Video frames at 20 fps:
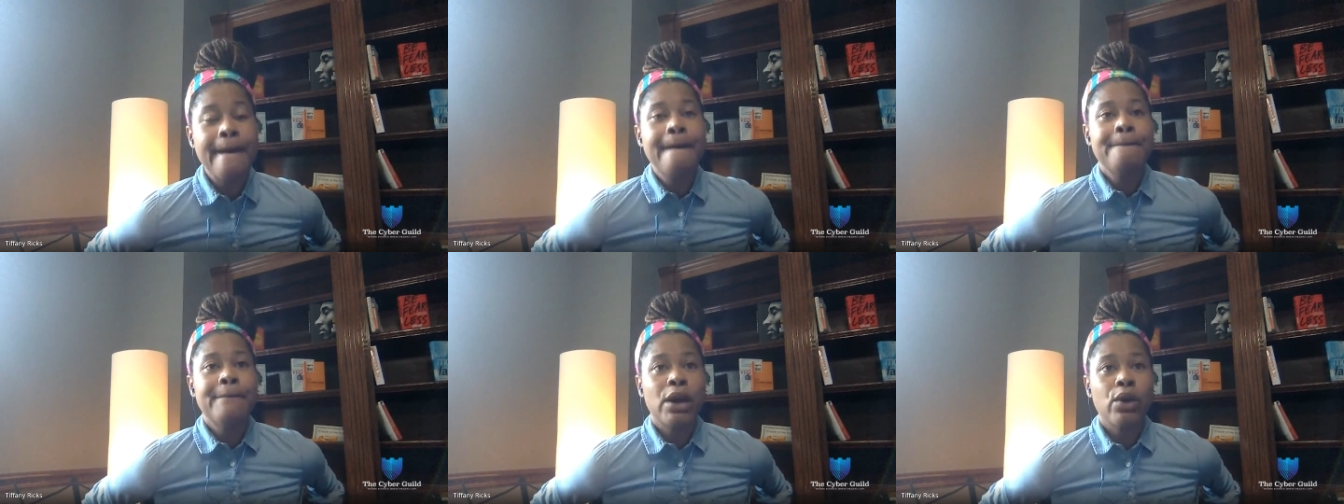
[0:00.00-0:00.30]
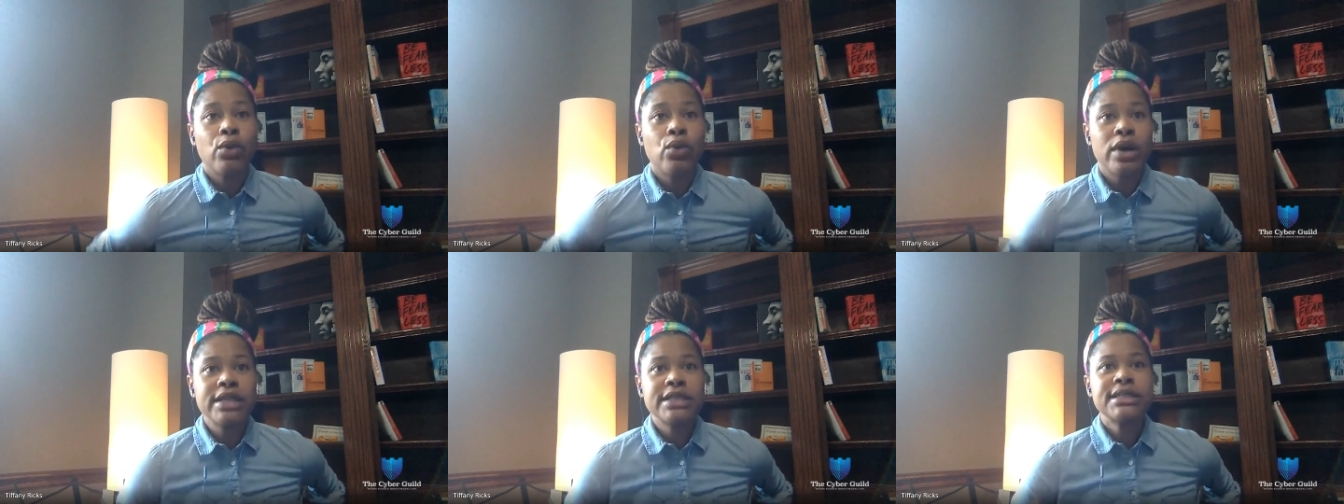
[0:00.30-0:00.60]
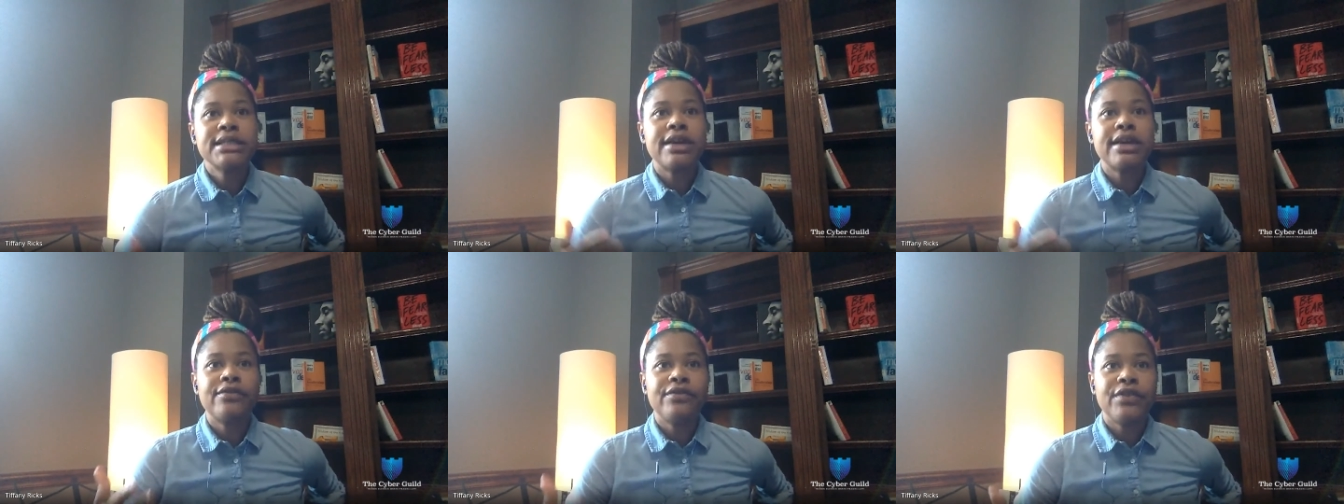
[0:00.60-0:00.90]
But once
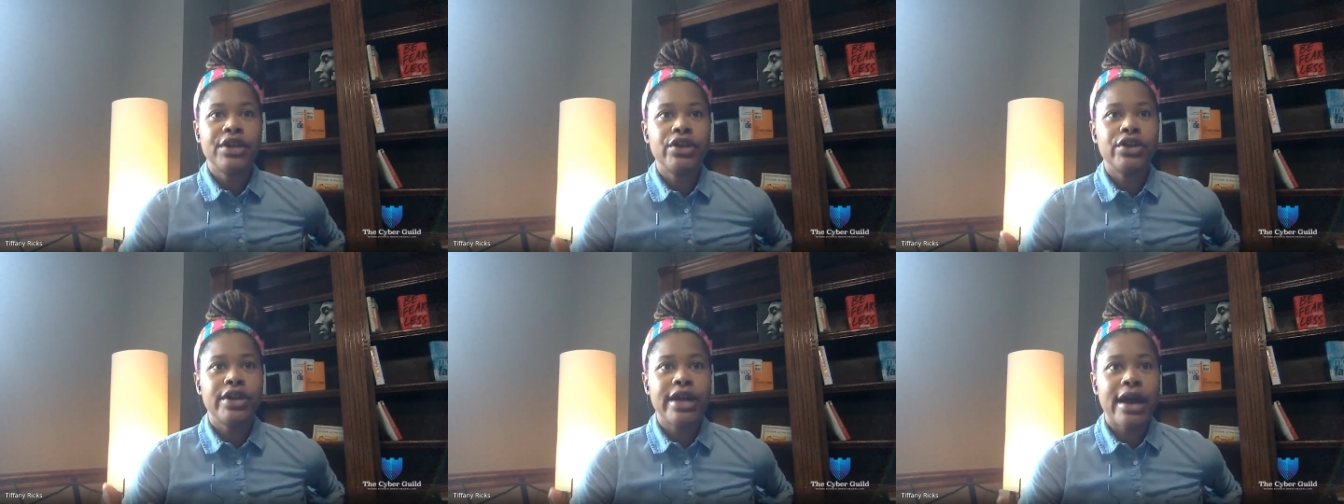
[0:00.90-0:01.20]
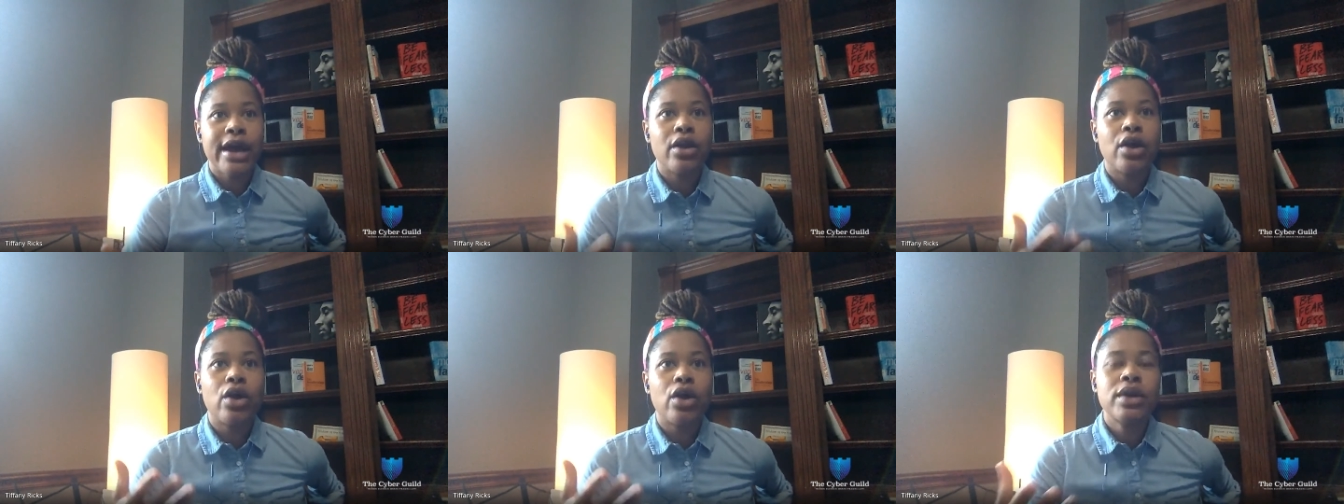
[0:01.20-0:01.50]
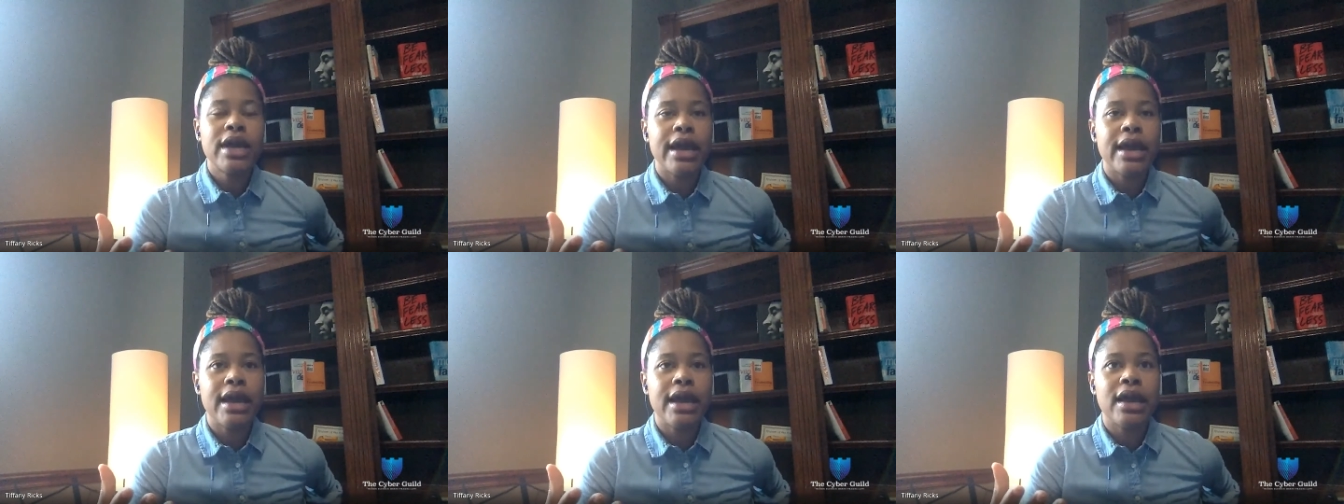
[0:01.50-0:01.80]
I figured out,
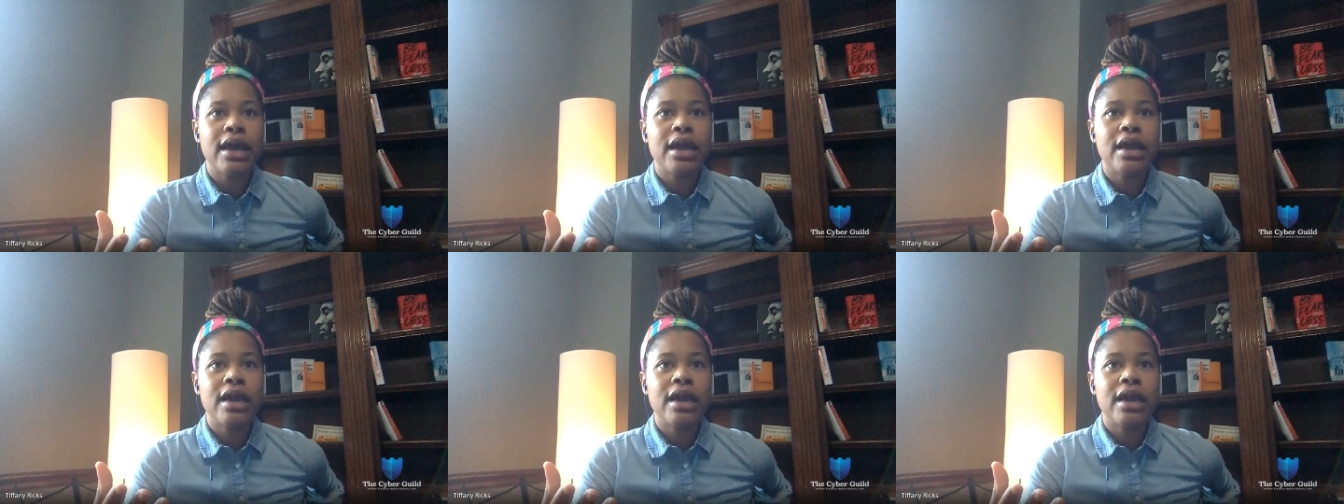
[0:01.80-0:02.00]
okay,